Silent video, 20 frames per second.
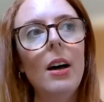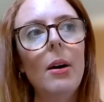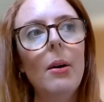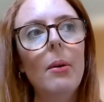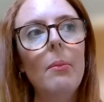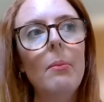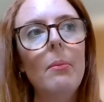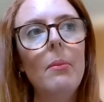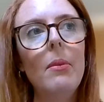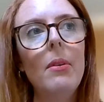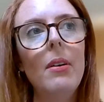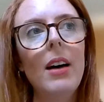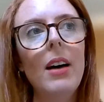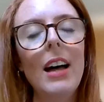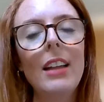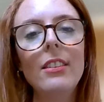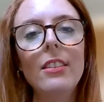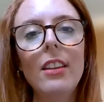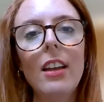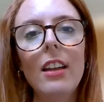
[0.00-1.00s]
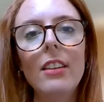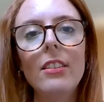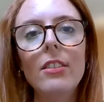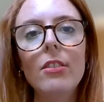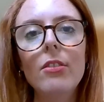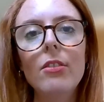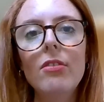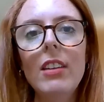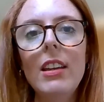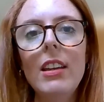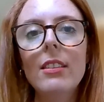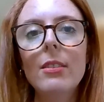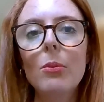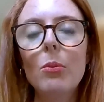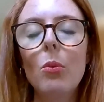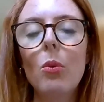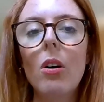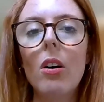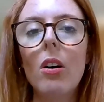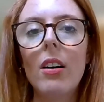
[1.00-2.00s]
And the
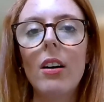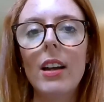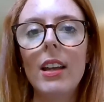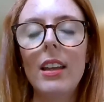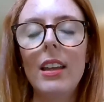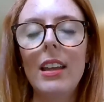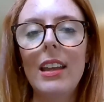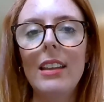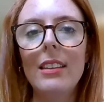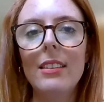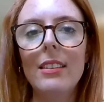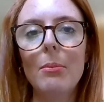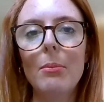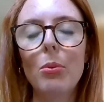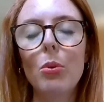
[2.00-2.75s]
reason why it's